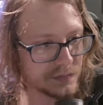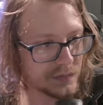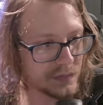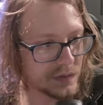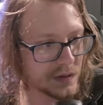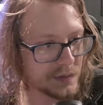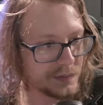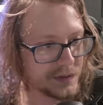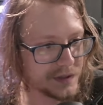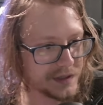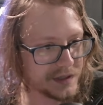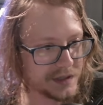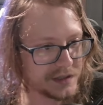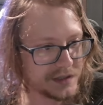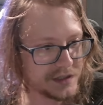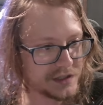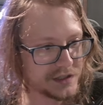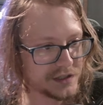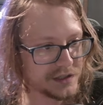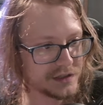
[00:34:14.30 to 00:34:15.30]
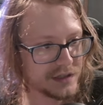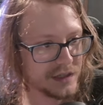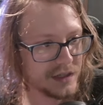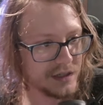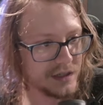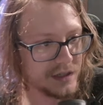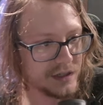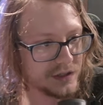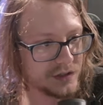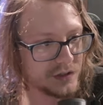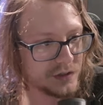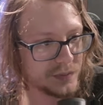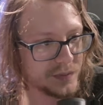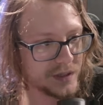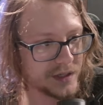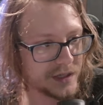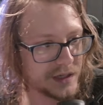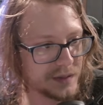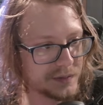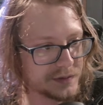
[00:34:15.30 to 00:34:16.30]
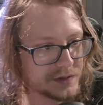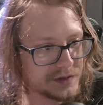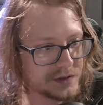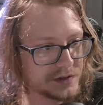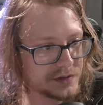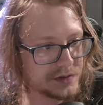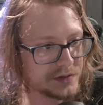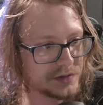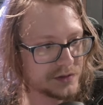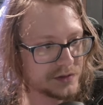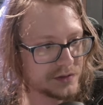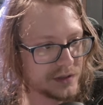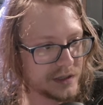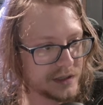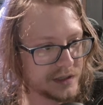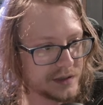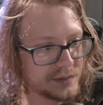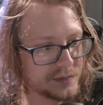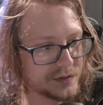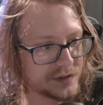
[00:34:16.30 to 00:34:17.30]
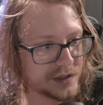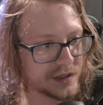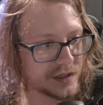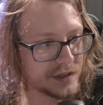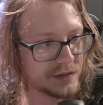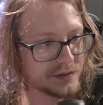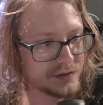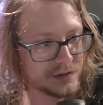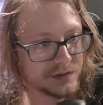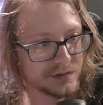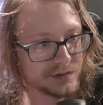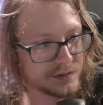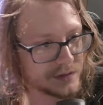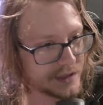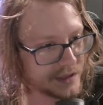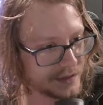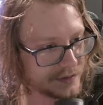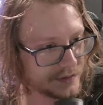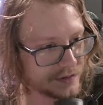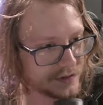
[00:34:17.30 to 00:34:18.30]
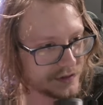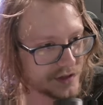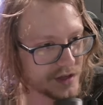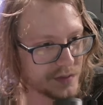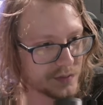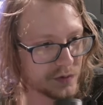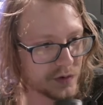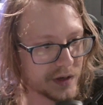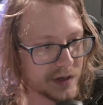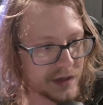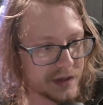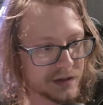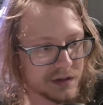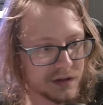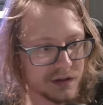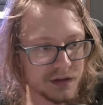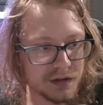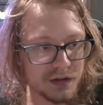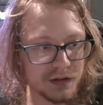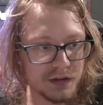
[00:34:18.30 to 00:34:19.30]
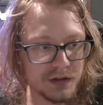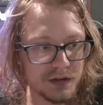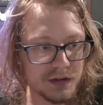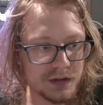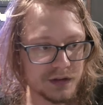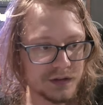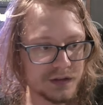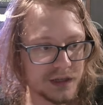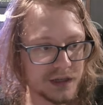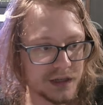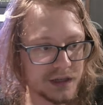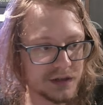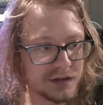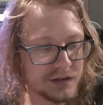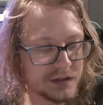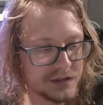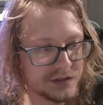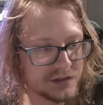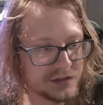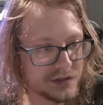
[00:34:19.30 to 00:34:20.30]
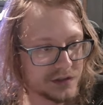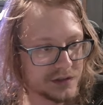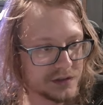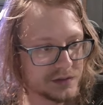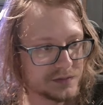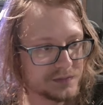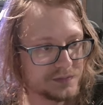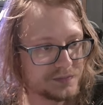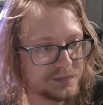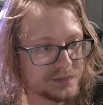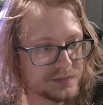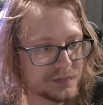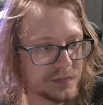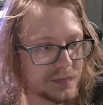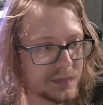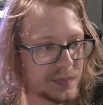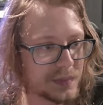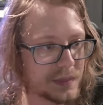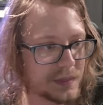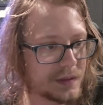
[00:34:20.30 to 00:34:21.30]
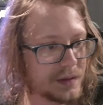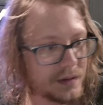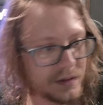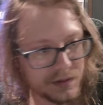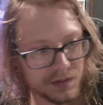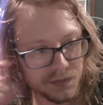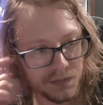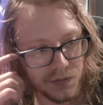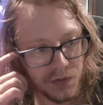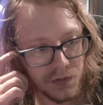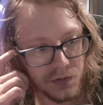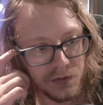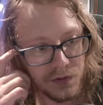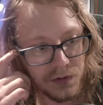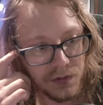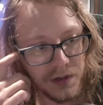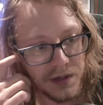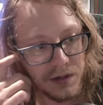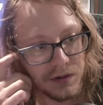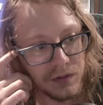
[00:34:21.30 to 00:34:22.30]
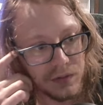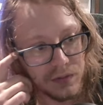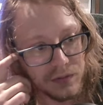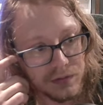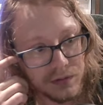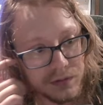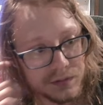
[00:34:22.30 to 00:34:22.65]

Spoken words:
But in addition to being able to draw themselves, again the same way, they can also move around.